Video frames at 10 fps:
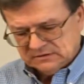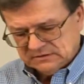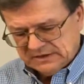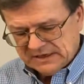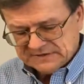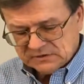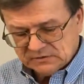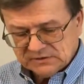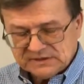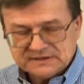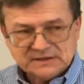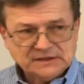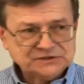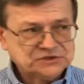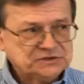executed
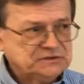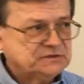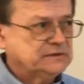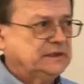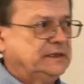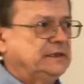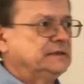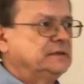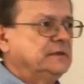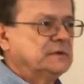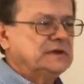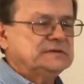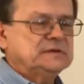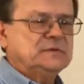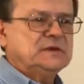installation and keep
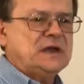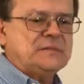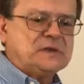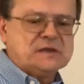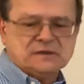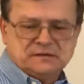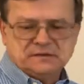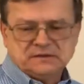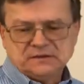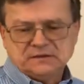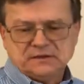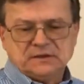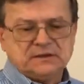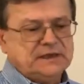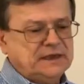customer happy.
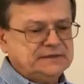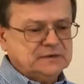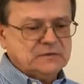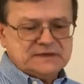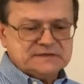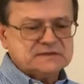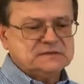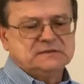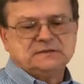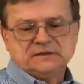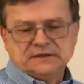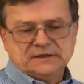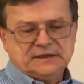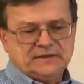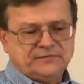Otherwise,
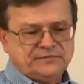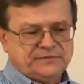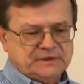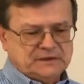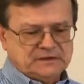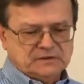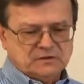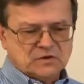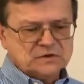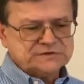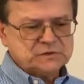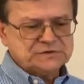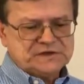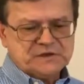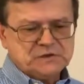if wrong
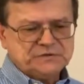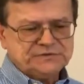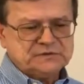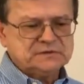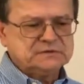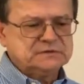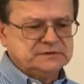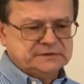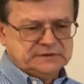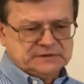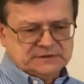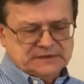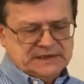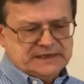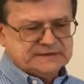screws are used,
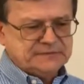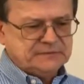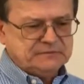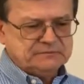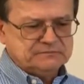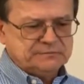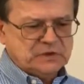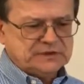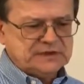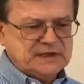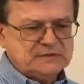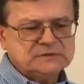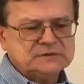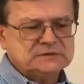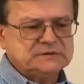as I pointed out,
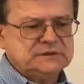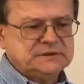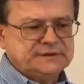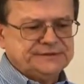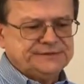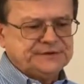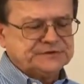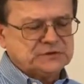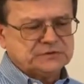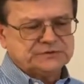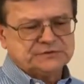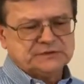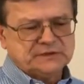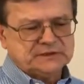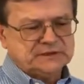the screws
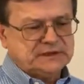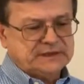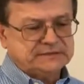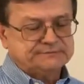like